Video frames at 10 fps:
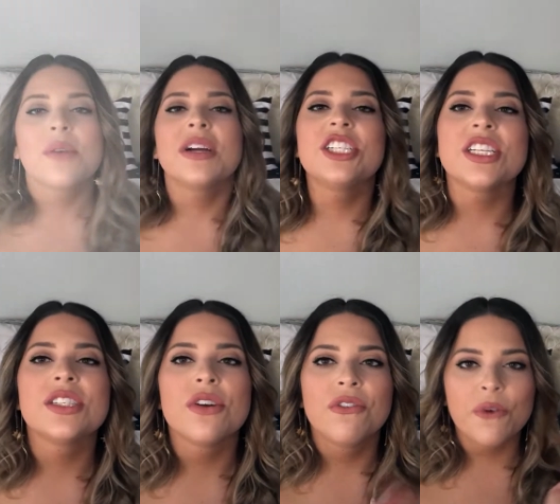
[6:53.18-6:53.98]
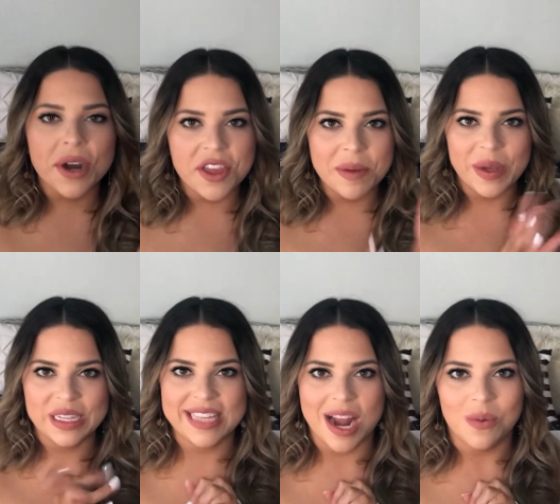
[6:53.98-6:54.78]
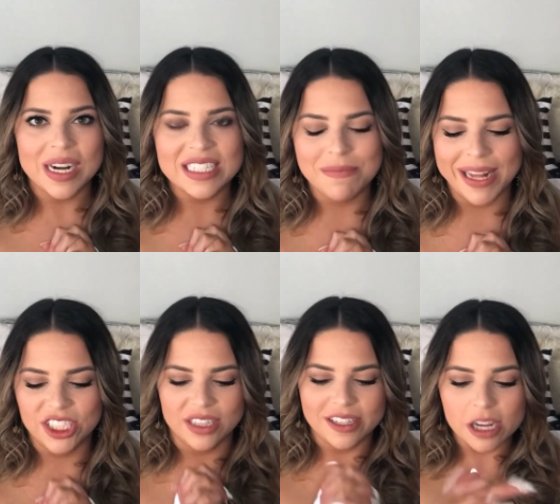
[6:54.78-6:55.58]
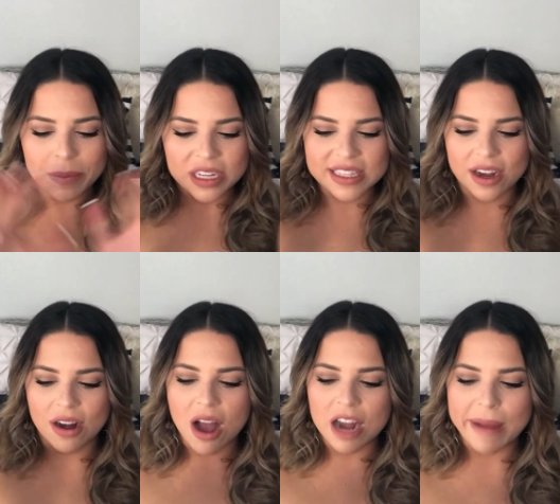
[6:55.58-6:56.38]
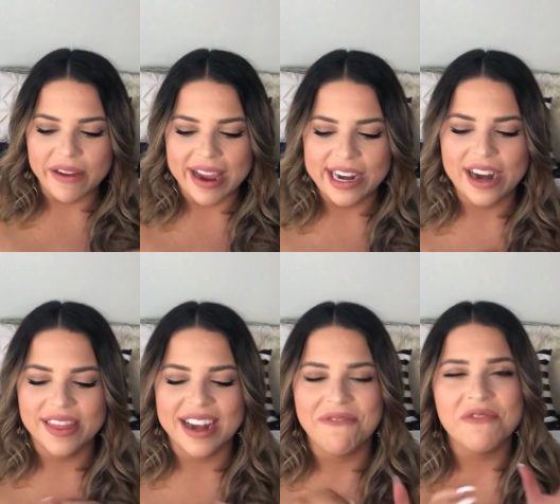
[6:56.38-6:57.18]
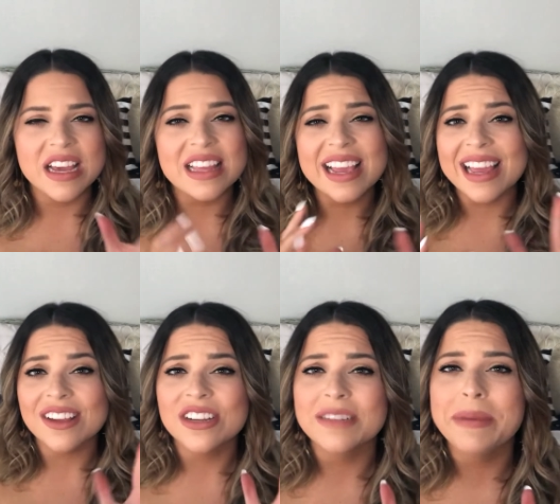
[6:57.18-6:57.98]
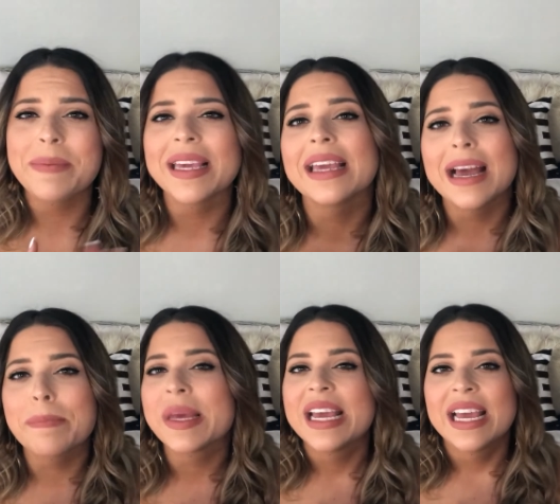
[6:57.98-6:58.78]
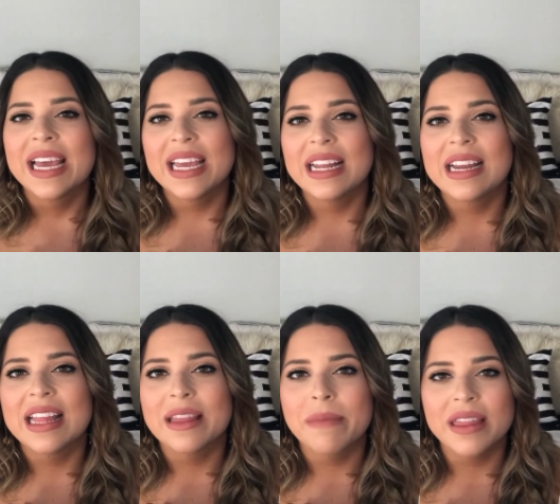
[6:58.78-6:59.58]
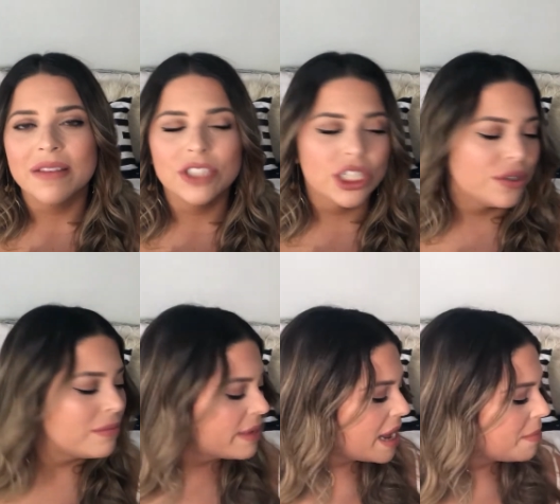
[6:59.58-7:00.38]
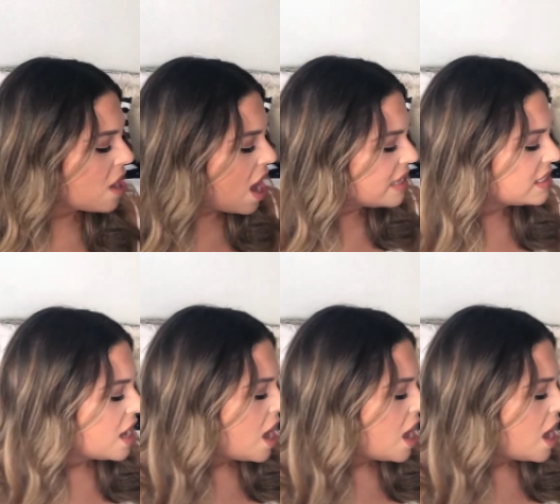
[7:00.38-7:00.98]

were just 4 other books that I wanted to mention. These are books that are on my radar that I feel like I could be picking up in the month of June, but I'm not